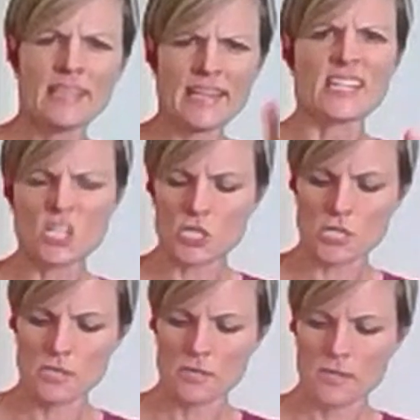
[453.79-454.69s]

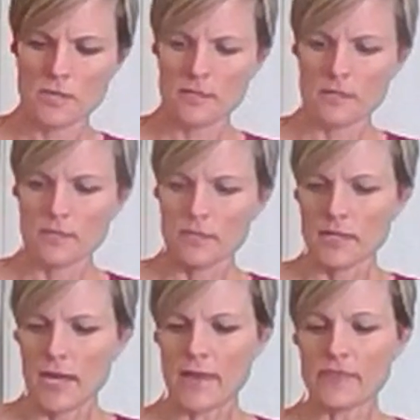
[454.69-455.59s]
ish.
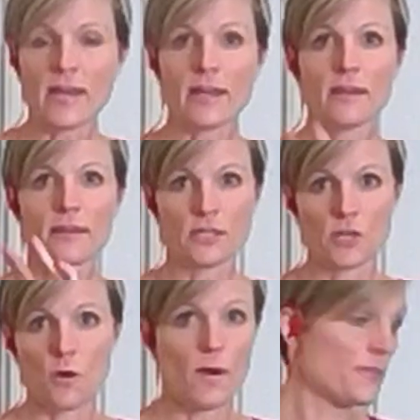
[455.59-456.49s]
And then,
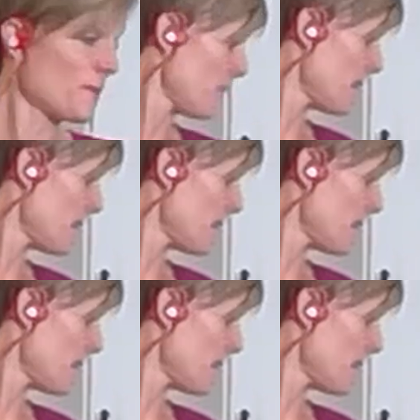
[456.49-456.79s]
the